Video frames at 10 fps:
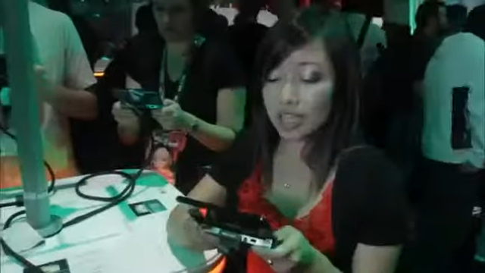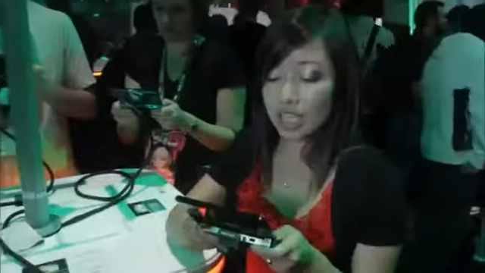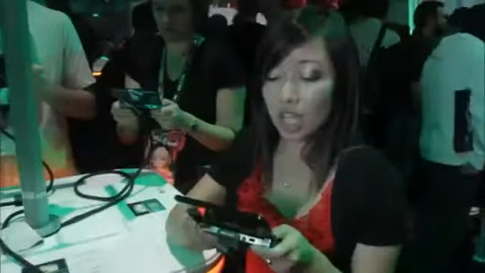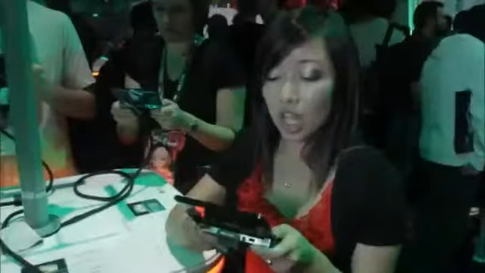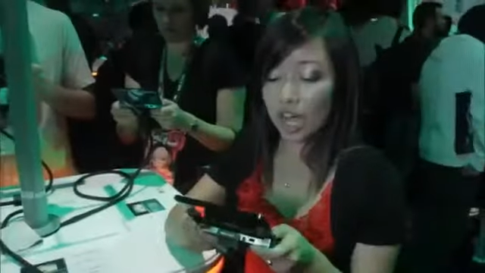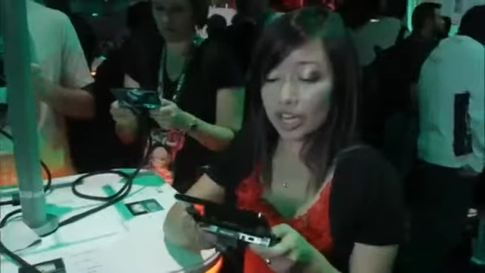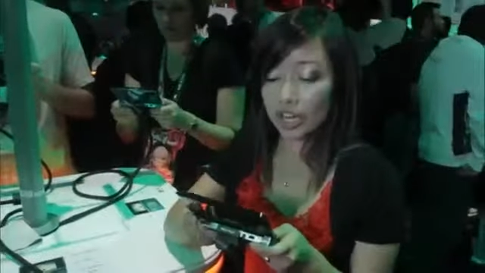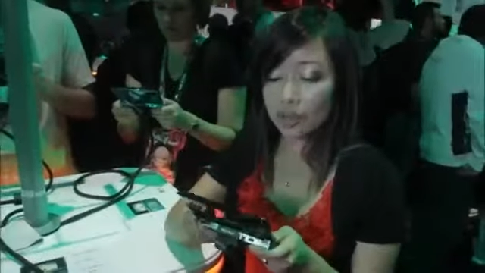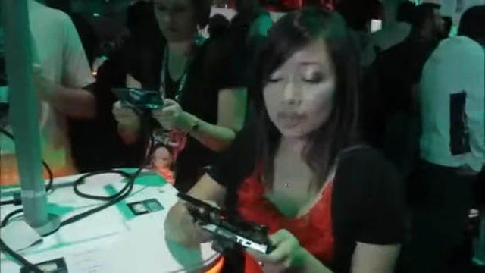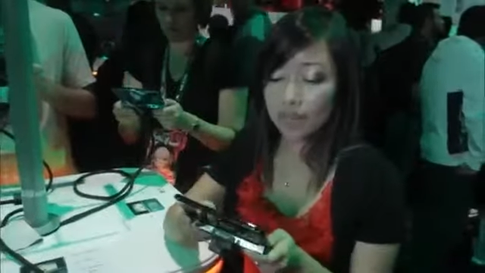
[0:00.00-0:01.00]
this
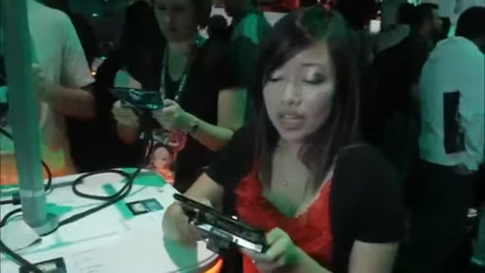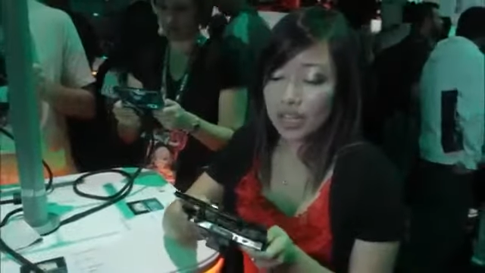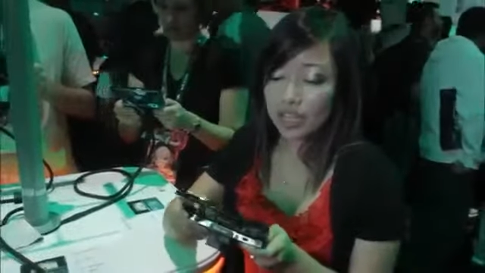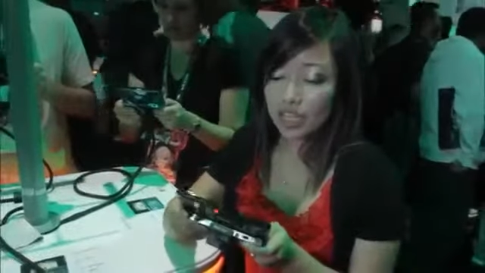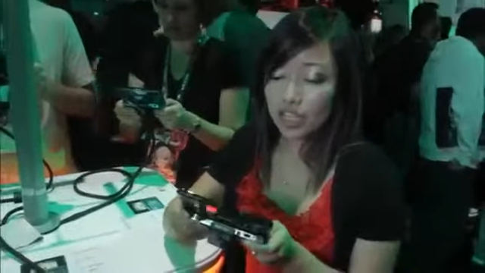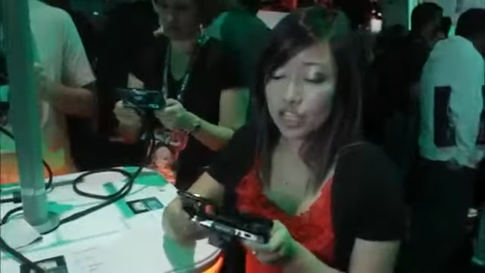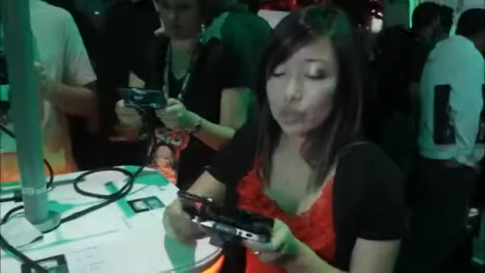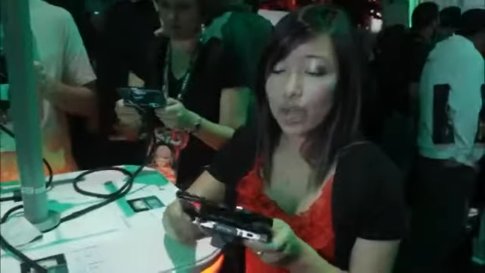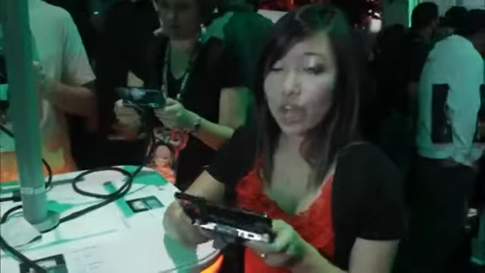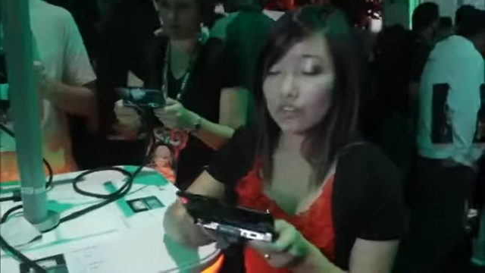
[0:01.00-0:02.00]
glider that
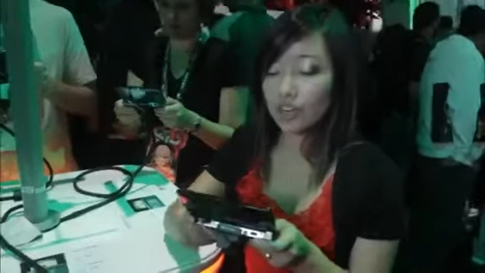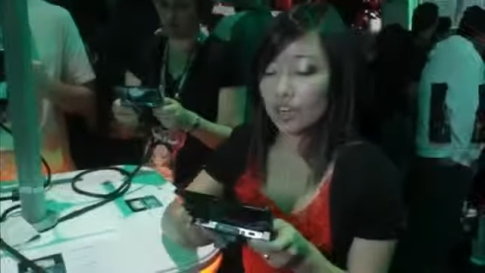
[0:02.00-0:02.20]
lets you hover